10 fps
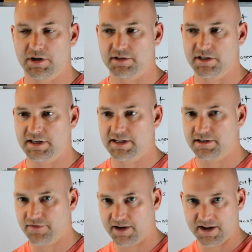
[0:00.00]
Because it needs
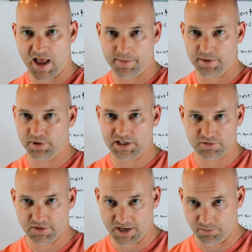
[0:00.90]
to find a happy place
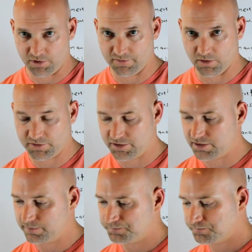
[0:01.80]
for the output voltage